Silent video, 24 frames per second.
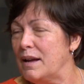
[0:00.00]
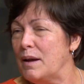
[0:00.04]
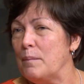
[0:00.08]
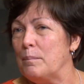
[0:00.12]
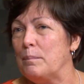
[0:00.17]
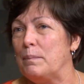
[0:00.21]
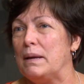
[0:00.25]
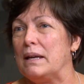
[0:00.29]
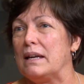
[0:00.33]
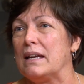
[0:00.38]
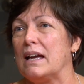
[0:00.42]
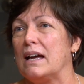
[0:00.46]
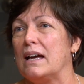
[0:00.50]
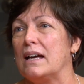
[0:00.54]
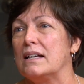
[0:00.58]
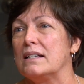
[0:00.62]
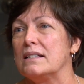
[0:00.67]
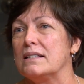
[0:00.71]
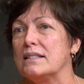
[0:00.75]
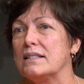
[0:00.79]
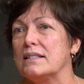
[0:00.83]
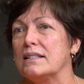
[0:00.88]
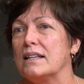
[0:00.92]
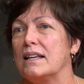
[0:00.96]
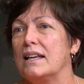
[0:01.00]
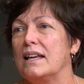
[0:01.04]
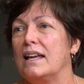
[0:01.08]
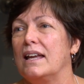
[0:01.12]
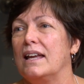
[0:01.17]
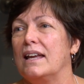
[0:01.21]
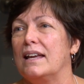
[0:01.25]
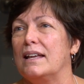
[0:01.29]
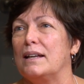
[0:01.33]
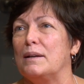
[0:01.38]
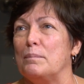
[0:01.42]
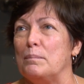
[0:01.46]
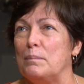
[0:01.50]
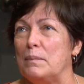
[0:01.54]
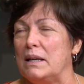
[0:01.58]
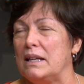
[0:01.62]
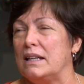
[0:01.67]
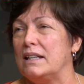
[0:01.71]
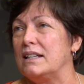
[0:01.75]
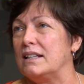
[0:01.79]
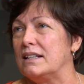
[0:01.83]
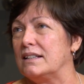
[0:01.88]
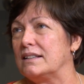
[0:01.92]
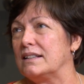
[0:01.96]
okay, because it
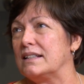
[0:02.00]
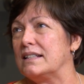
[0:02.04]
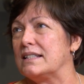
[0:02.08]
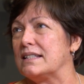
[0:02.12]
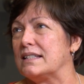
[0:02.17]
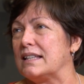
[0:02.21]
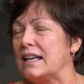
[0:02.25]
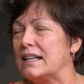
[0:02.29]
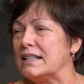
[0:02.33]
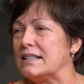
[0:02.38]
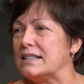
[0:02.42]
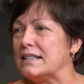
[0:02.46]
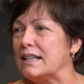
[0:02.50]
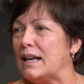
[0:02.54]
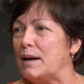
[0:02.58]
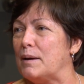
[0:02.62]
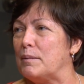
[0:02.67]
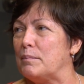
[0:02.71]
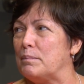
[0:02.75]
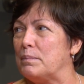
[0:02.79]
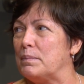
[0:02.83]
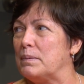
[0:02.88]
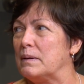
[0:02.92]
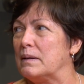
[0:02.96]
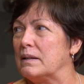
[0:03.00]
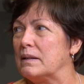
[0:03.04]
immediately sets up